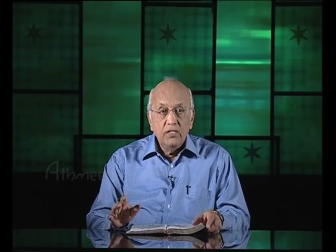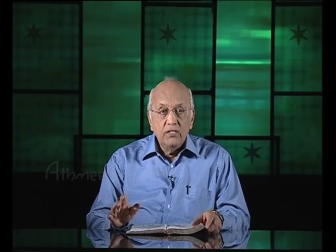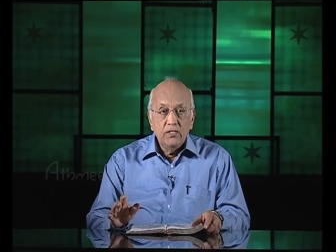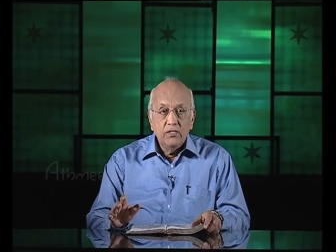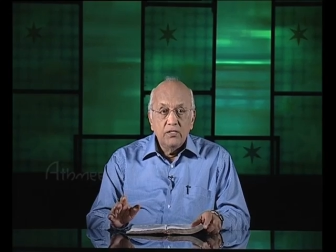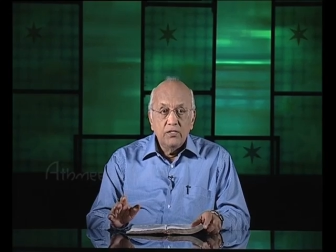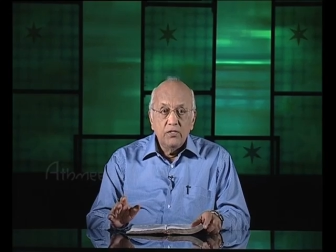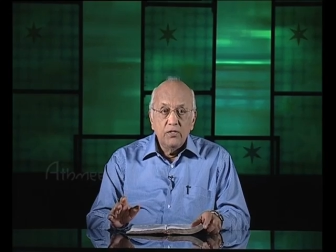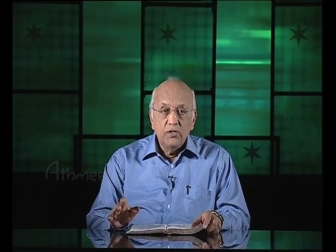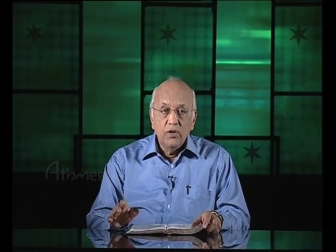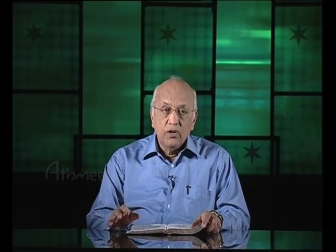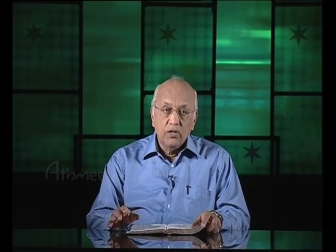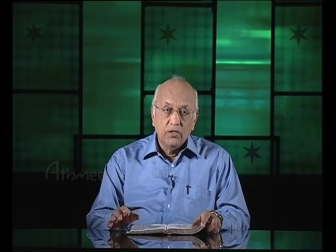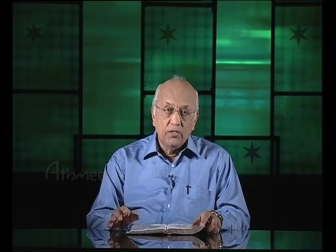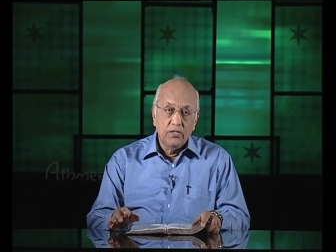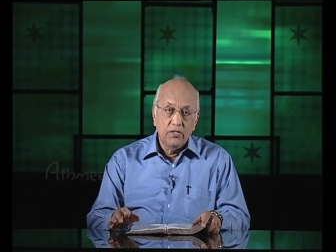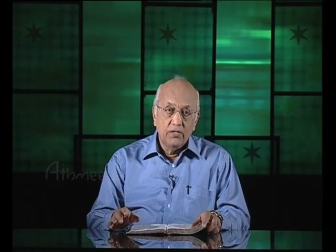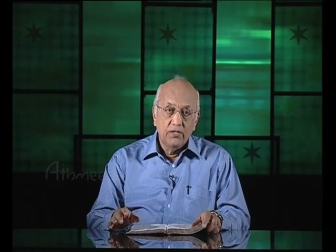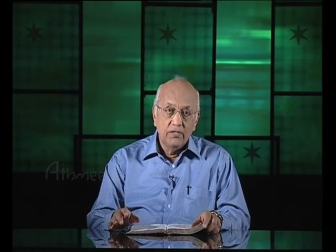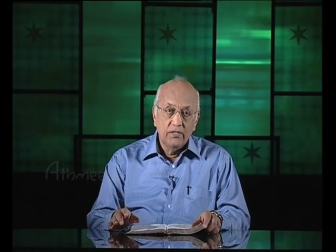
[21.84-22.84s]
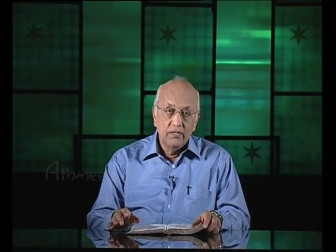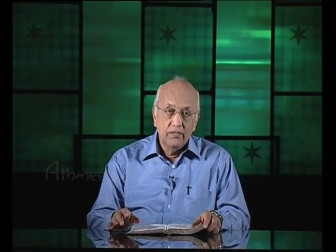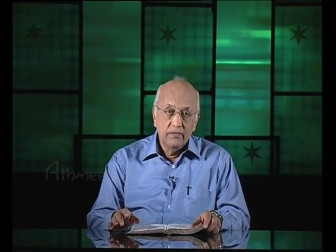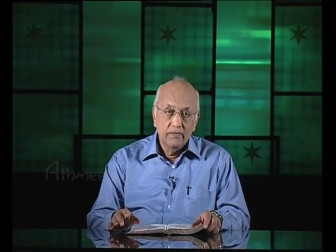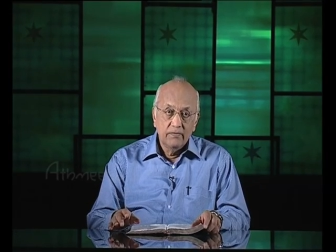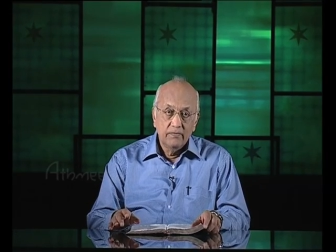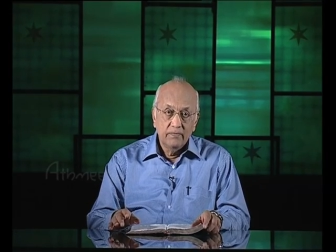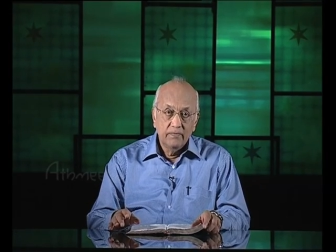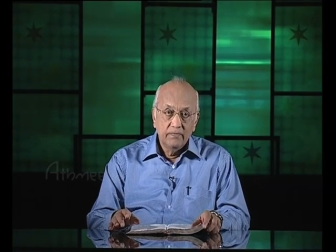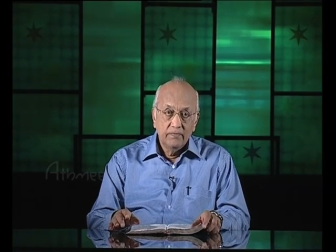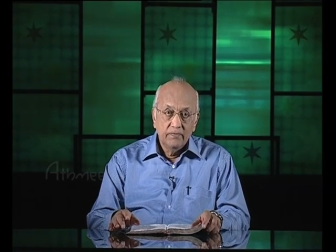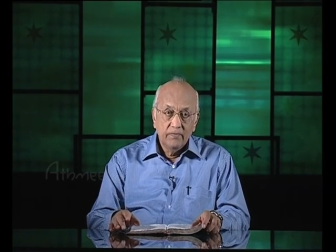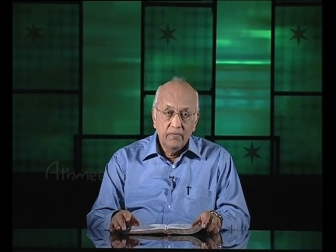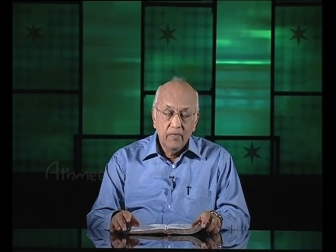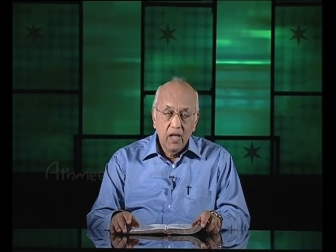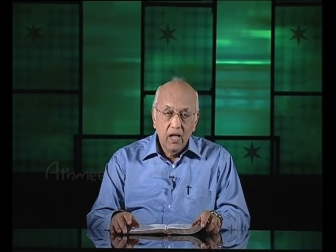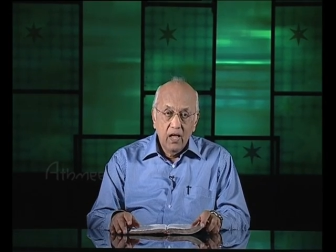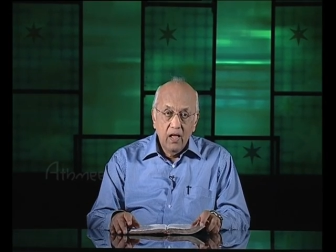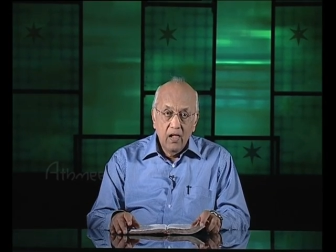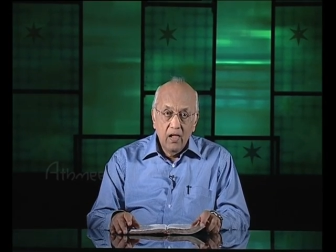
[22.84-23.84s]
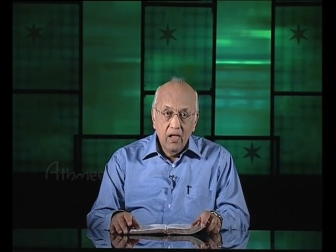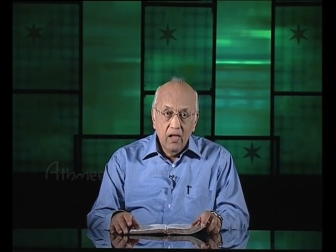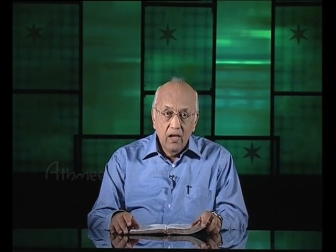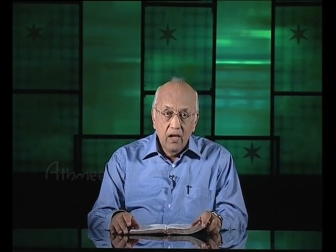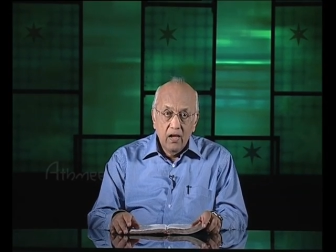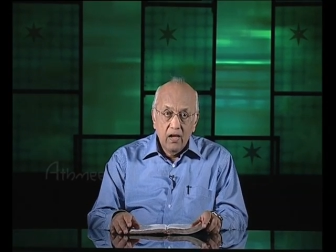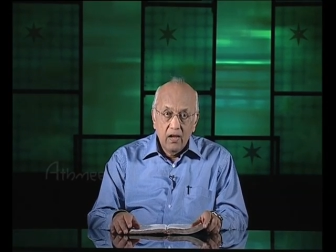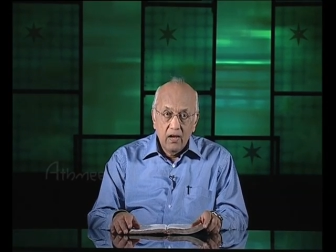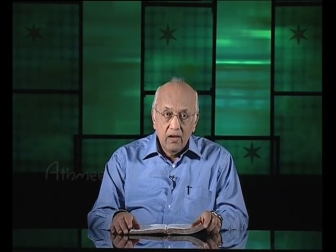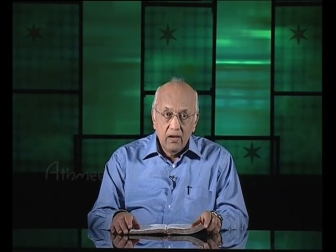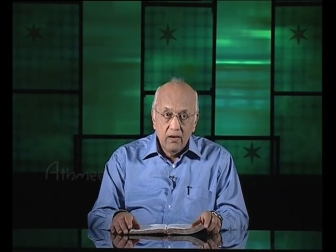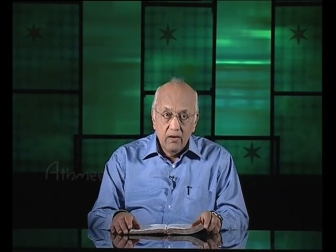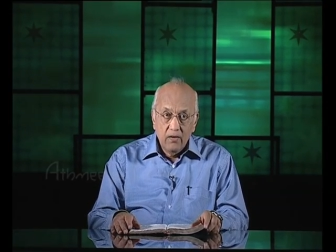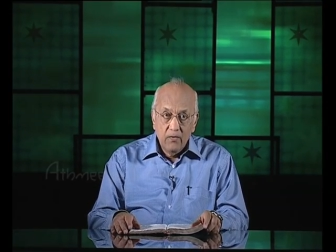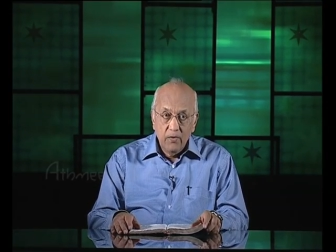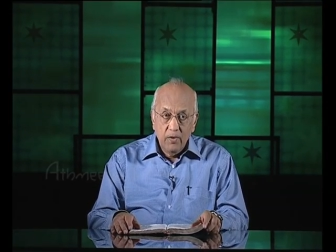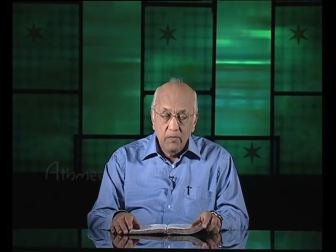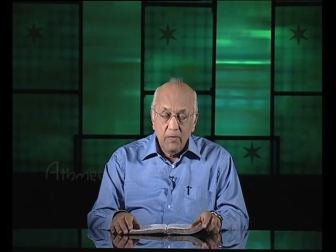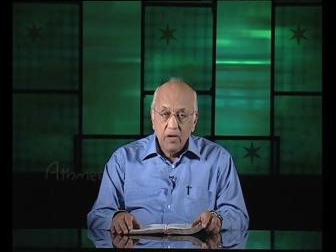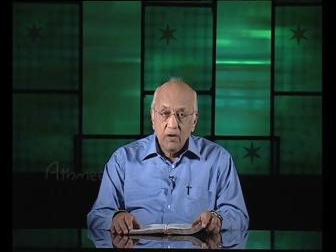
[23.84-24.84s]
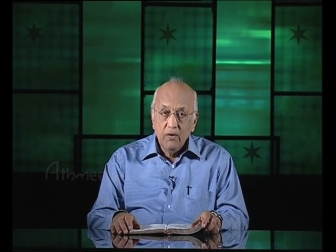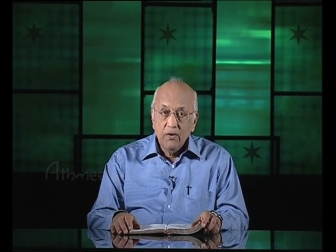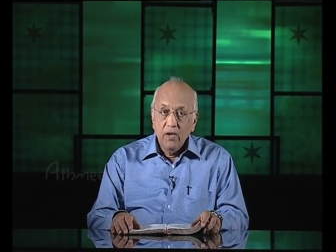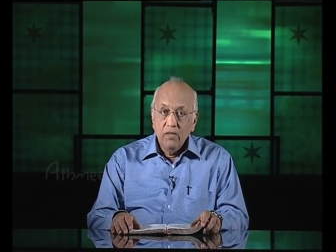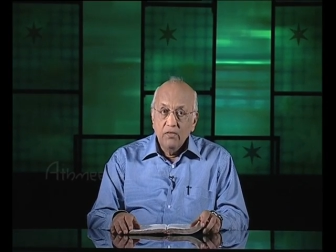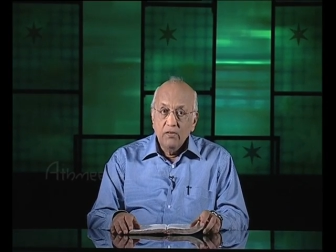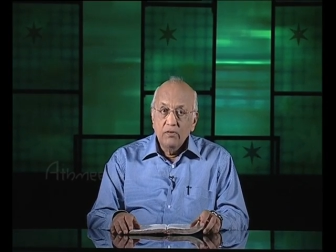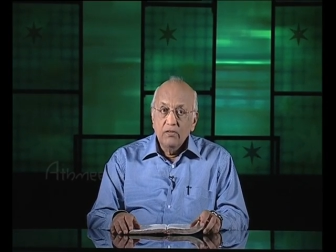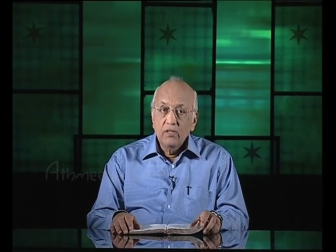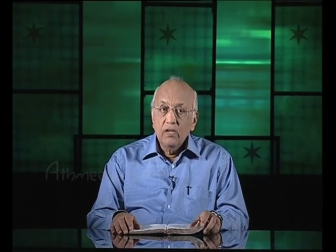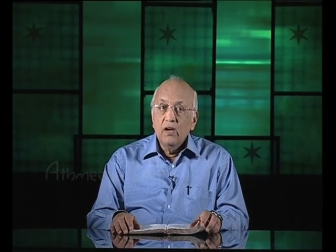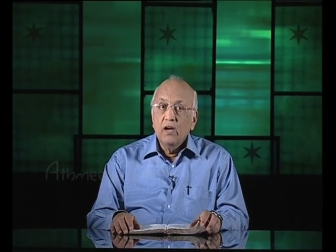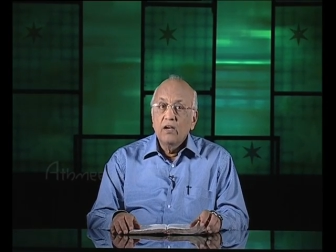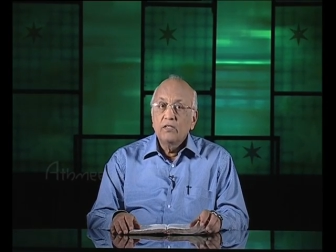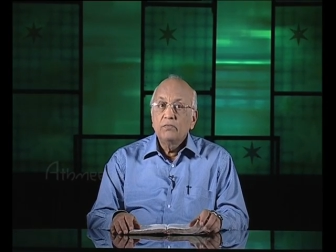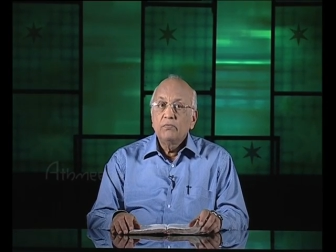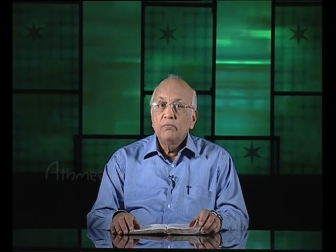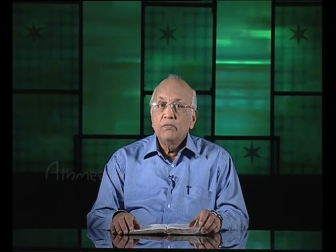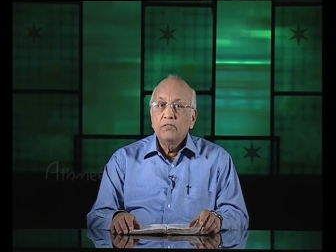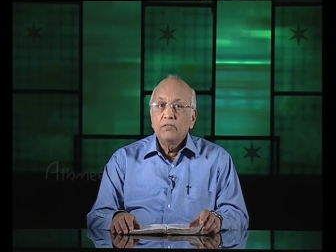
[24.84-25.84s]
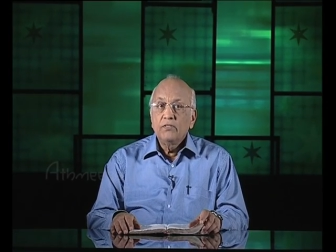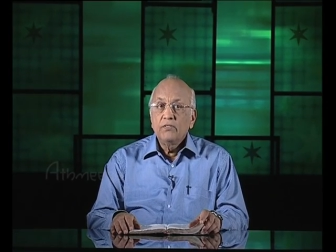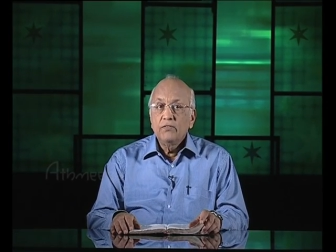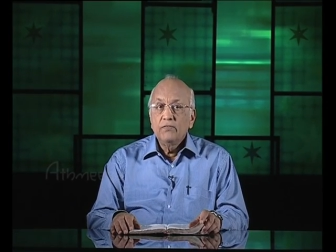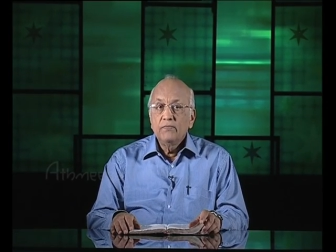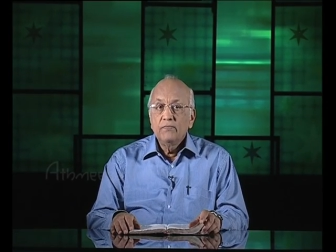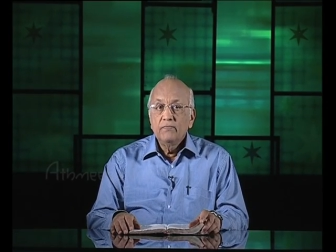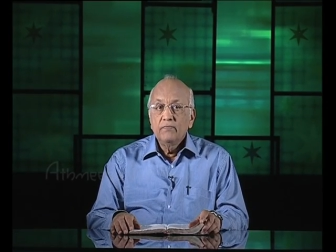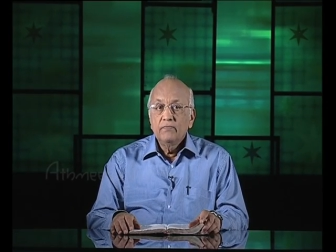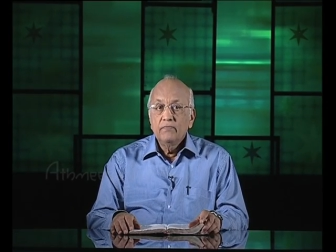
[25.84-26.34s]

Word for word: Jesus taught. And we've been looking through the Gospels.